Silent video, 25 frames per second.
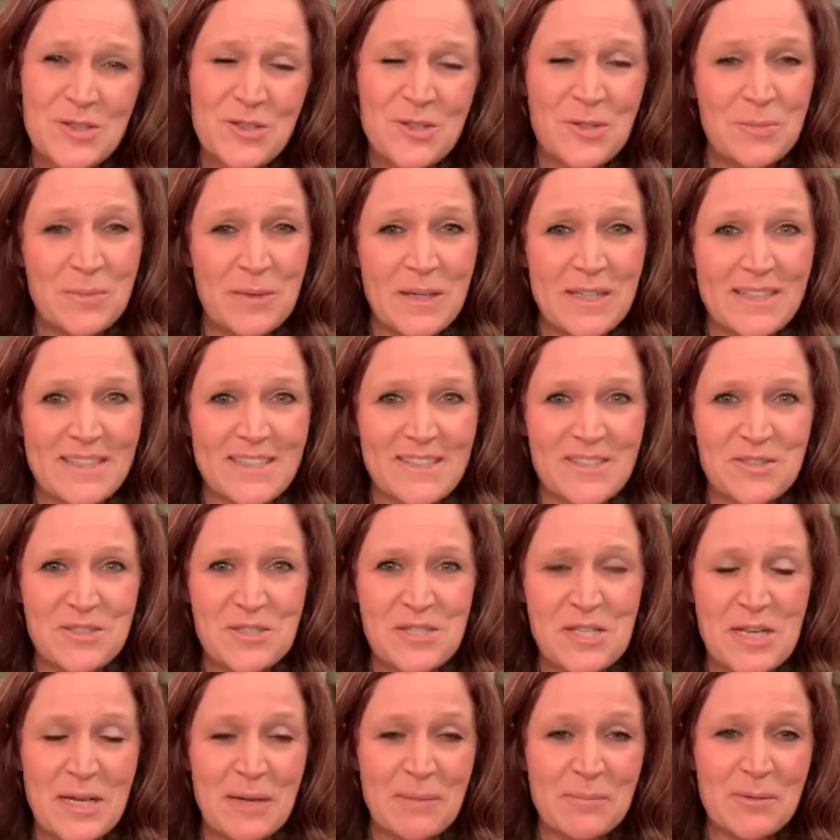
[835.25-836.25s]
You probably don't
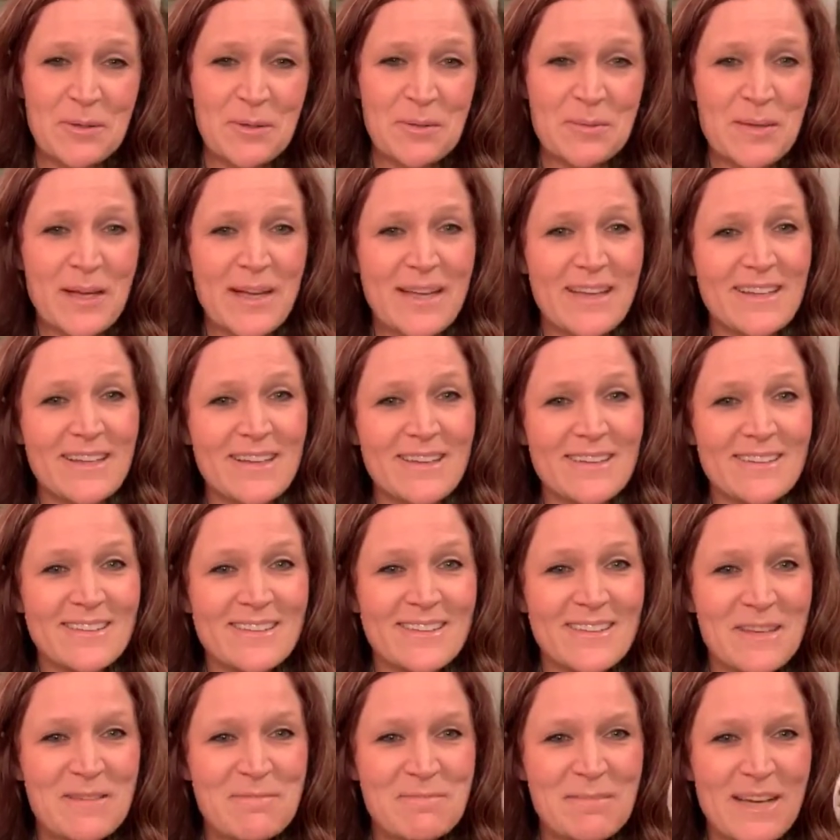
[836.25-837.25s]
shop there
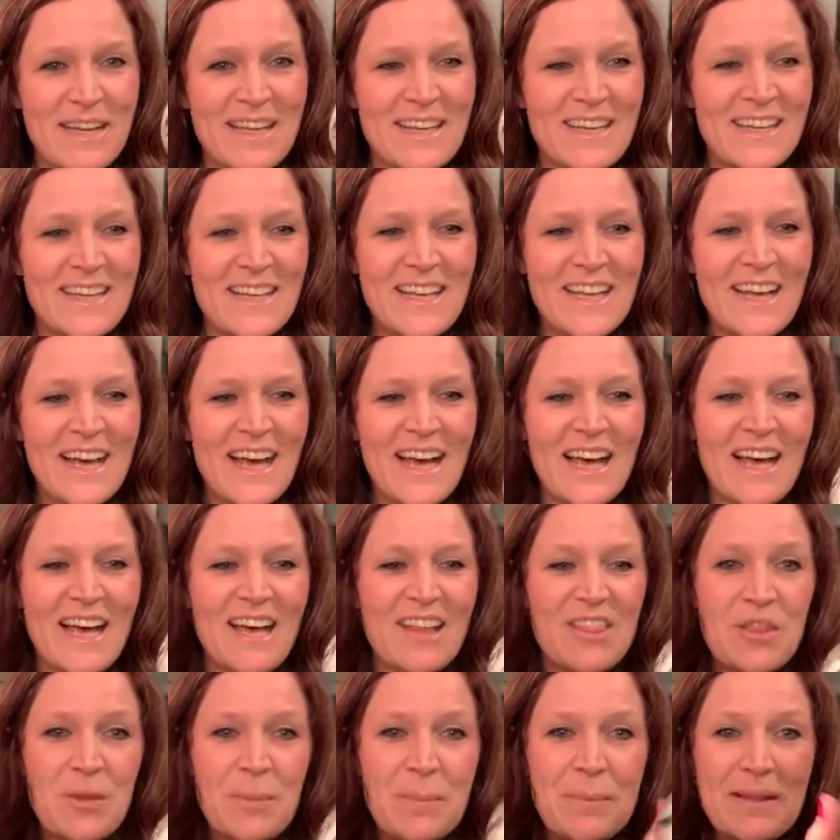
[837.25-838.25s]
regularly, but
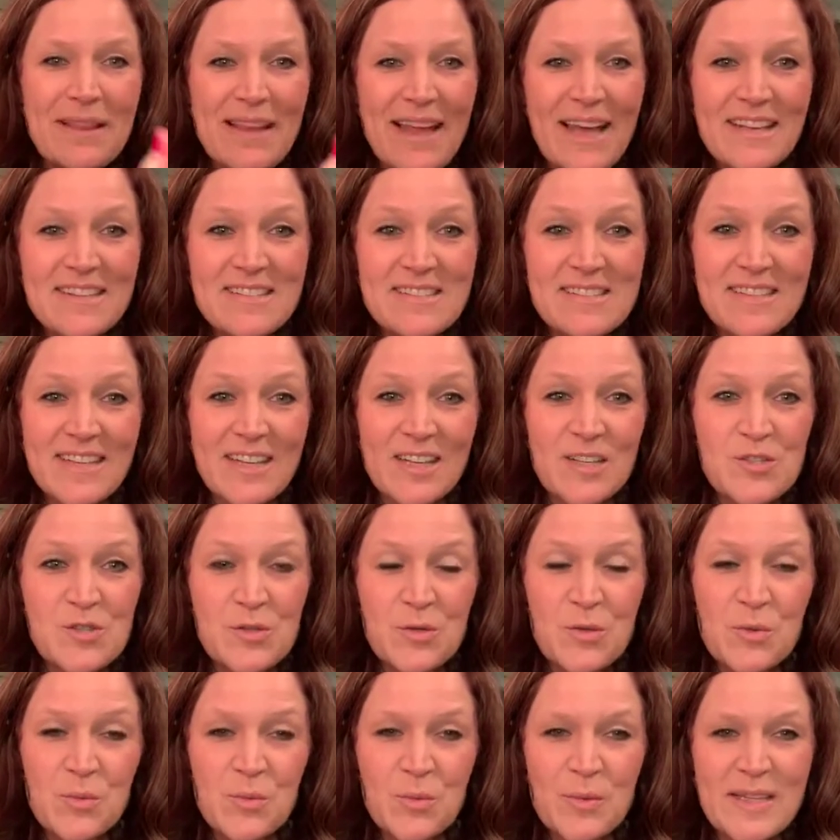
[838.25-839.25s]
uh, they're plastic, so
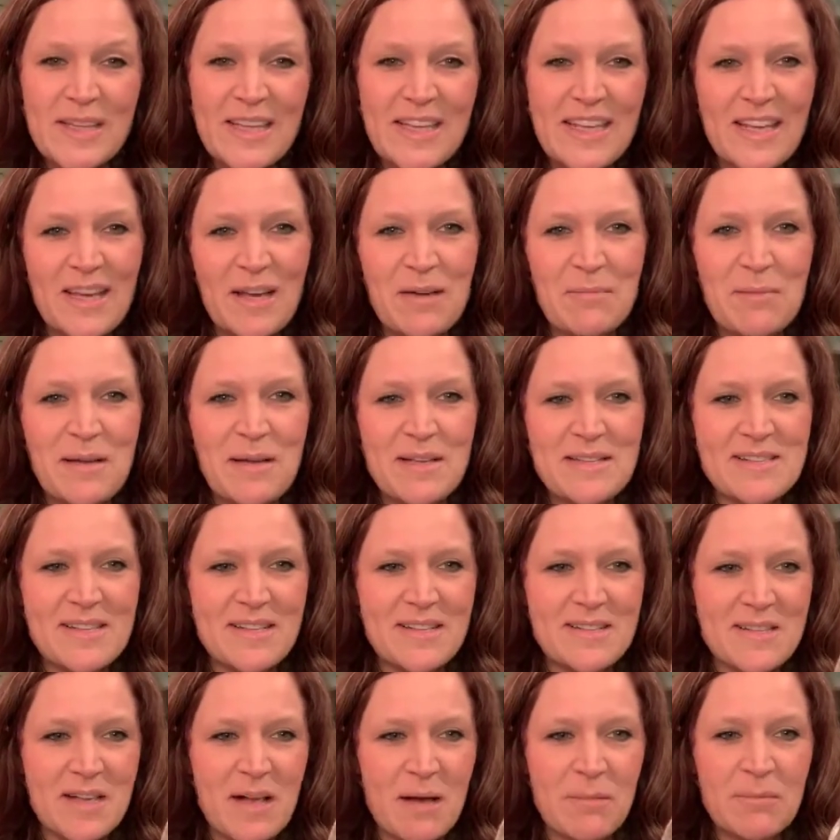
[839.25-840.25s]
you really can't mess
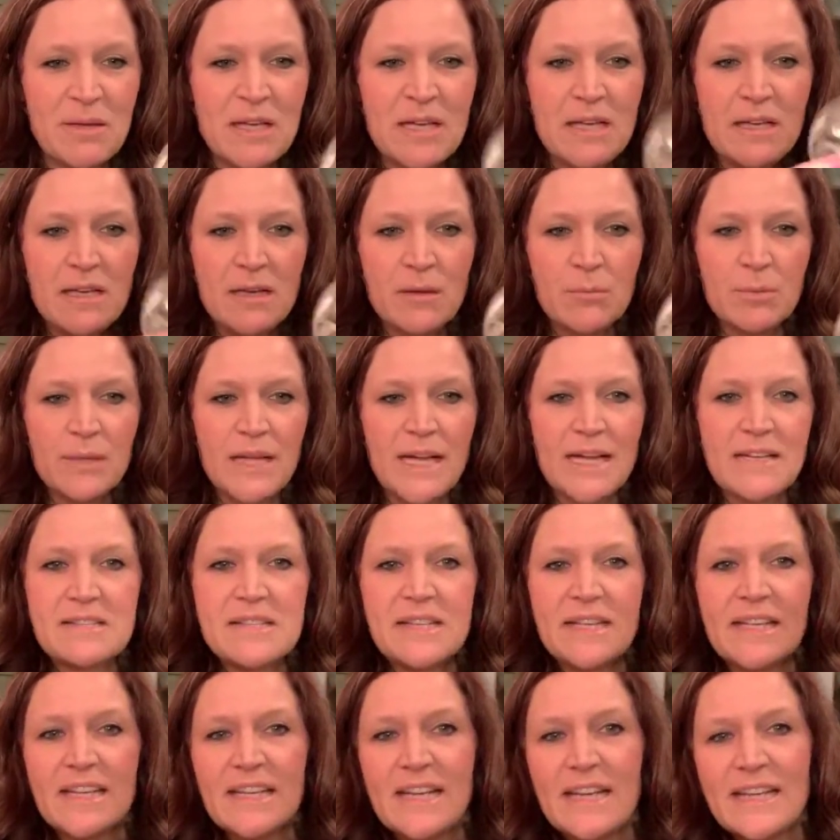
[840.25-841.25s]
this up
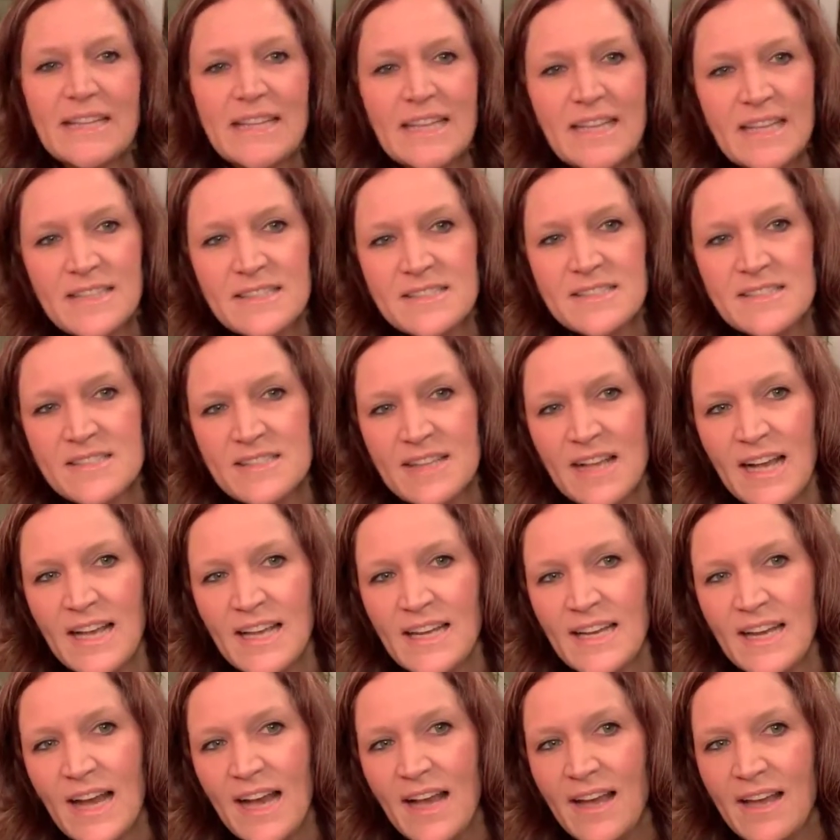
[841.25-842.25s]
plastic and on the
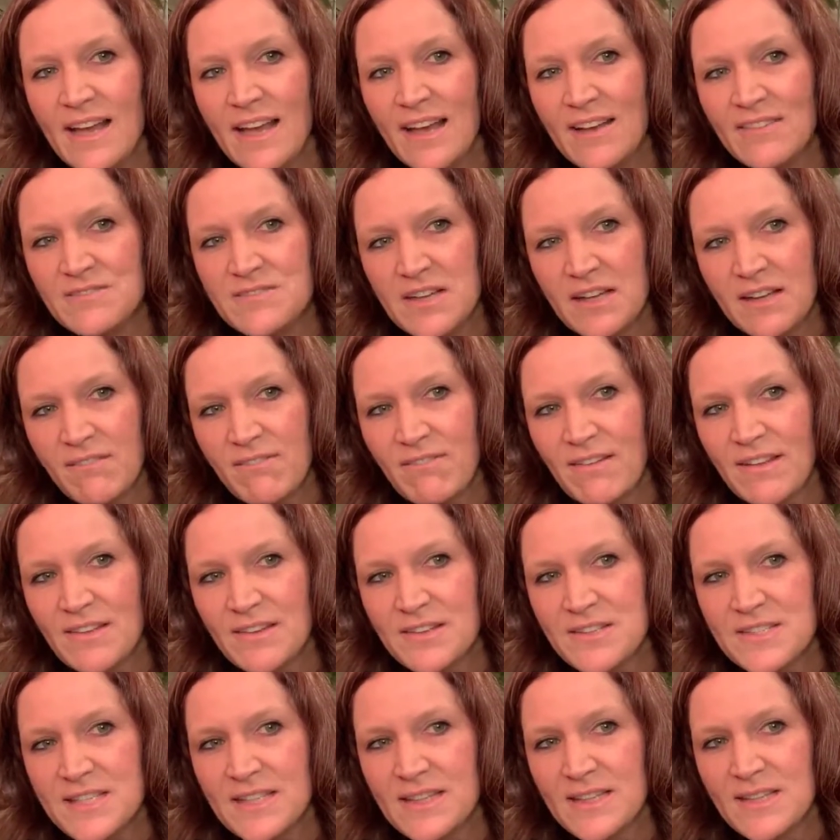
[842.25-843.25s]
inside I have duck
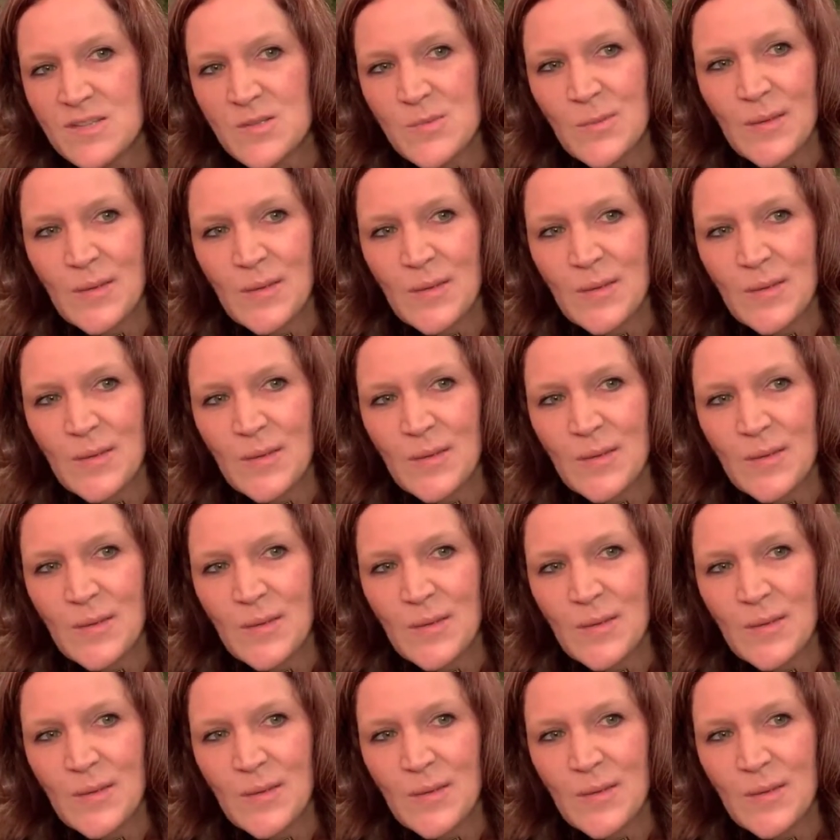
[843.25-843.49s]
feathers in this